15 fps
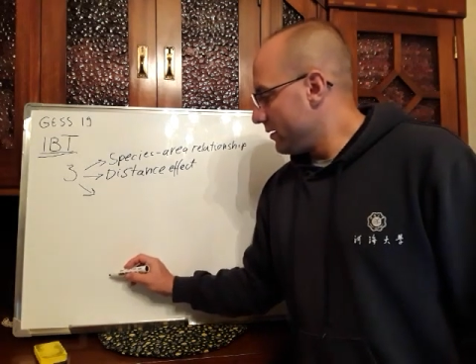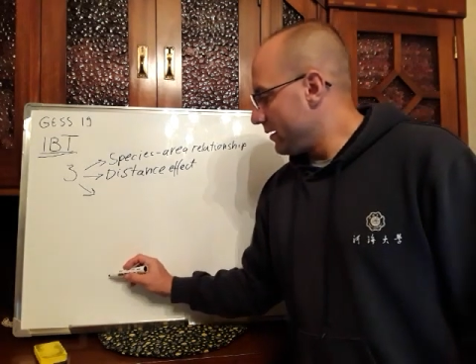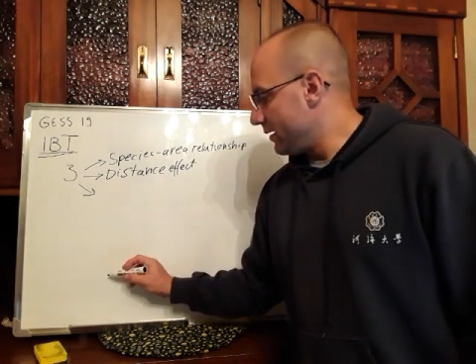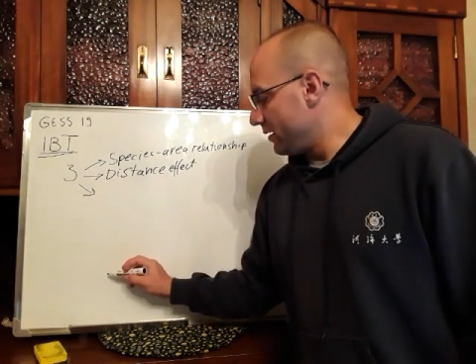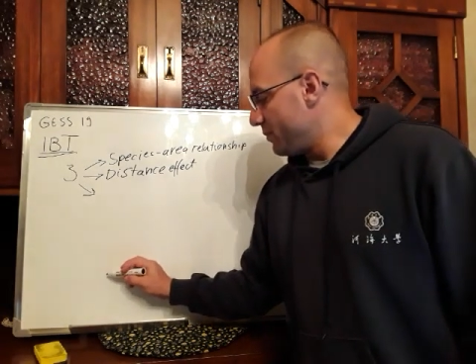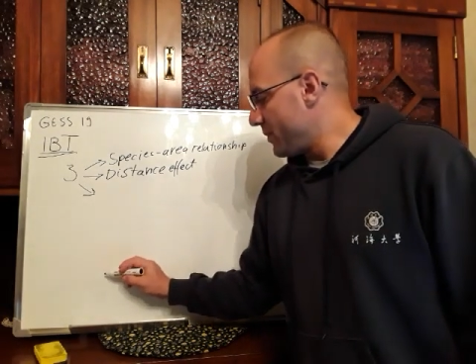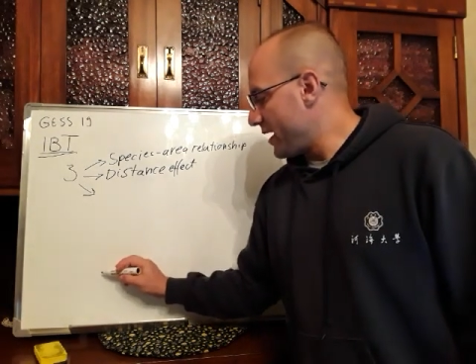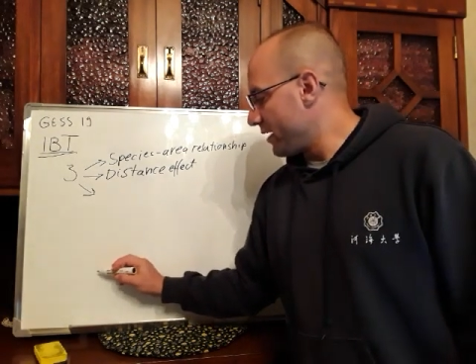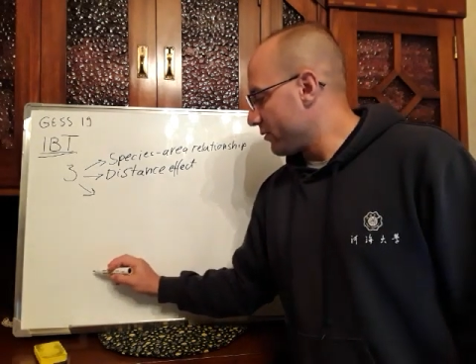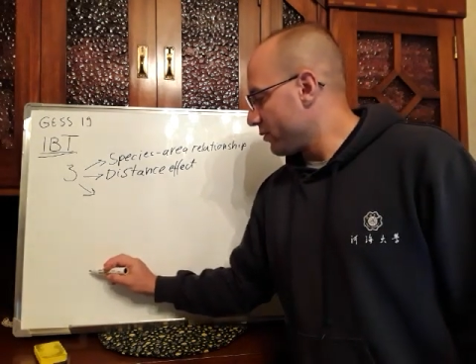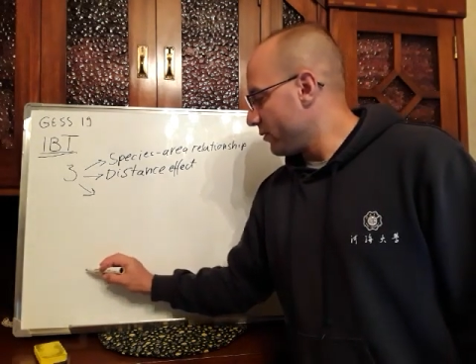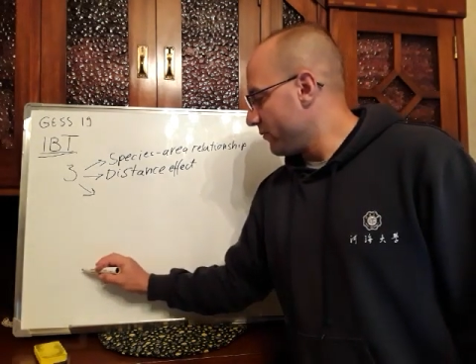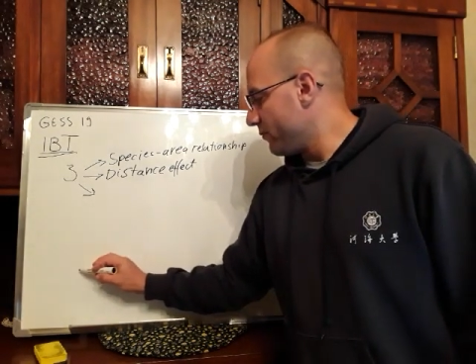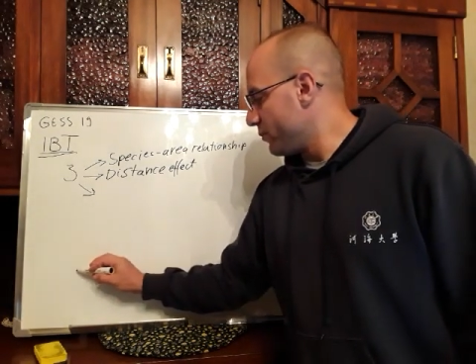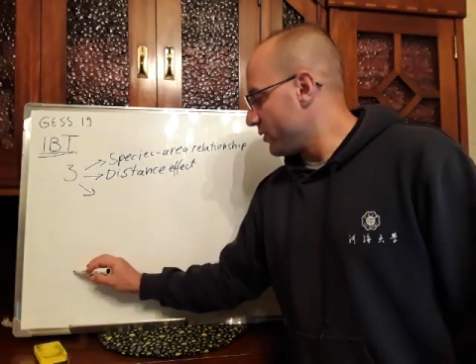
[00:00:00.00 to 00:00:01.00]
in the
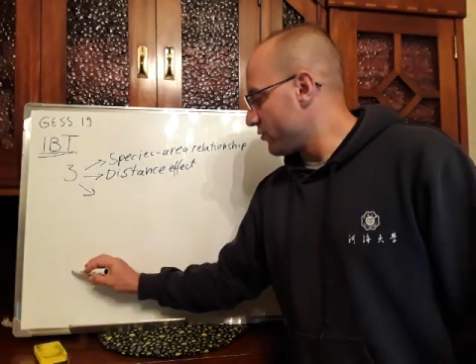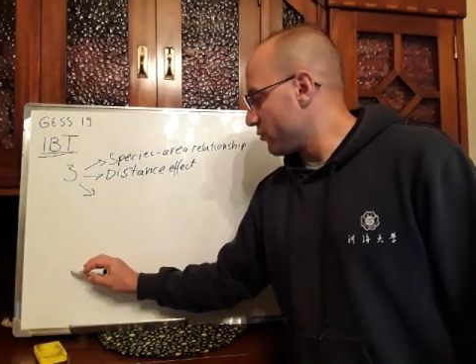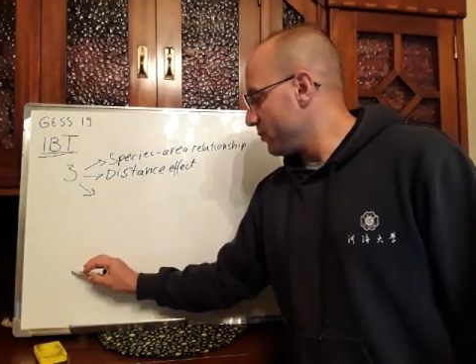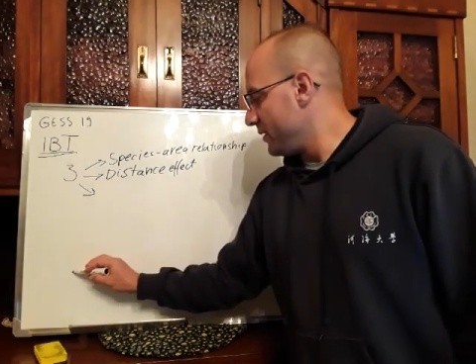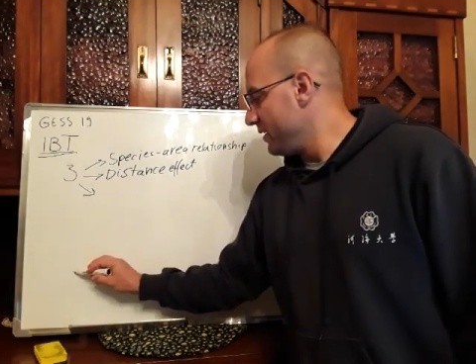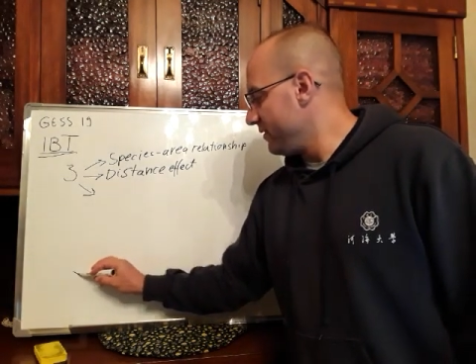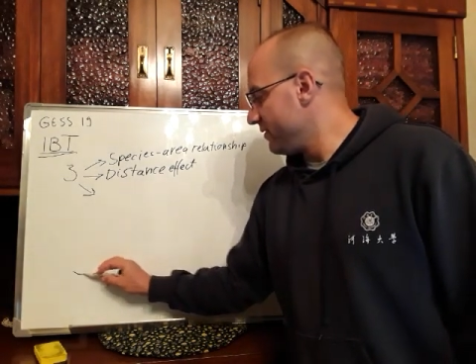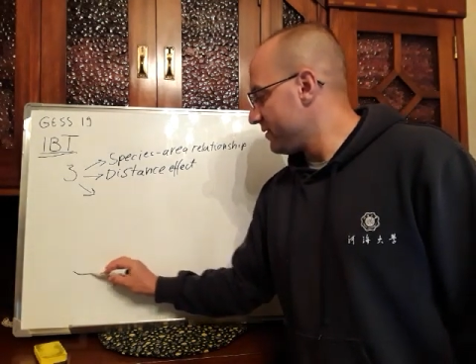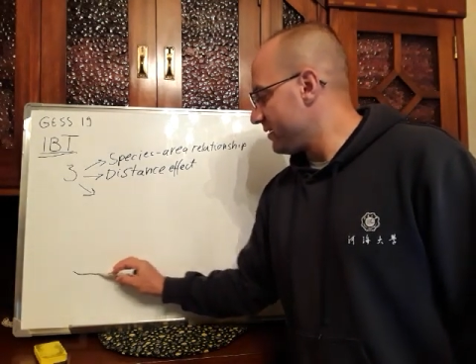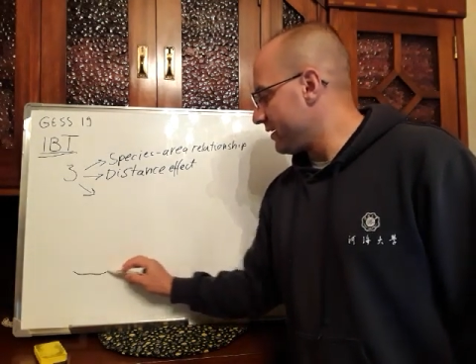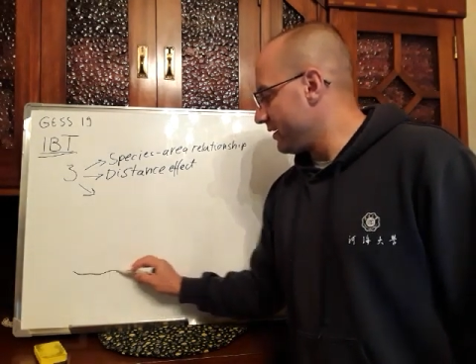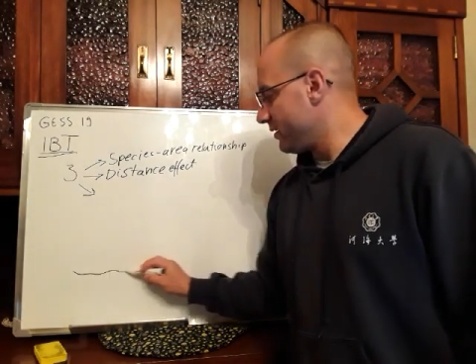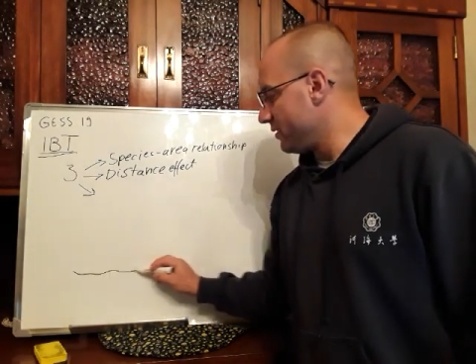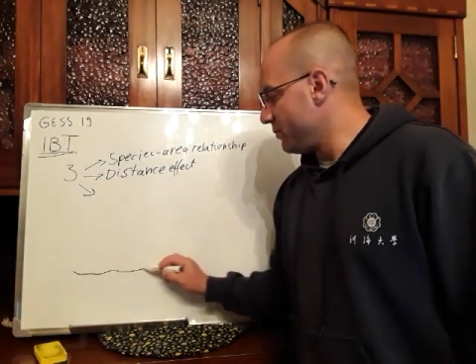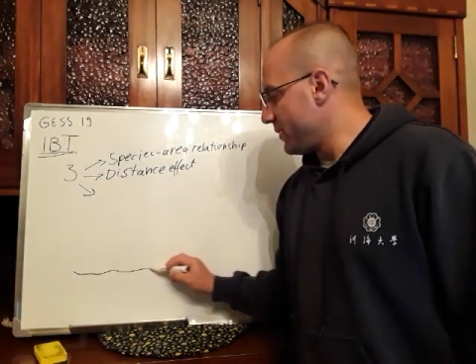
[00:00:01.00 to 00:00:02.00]
mangrove, which means that in the